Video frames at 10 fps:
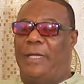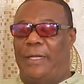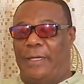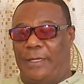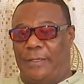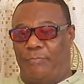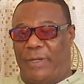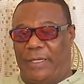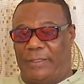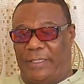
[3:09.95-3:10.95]

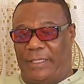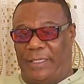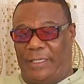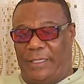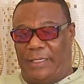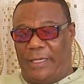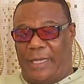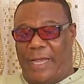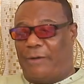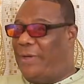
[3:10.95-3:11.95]
by the
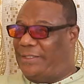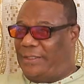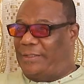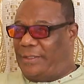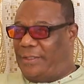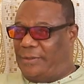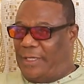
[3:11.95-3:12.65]
Aqua Sisters.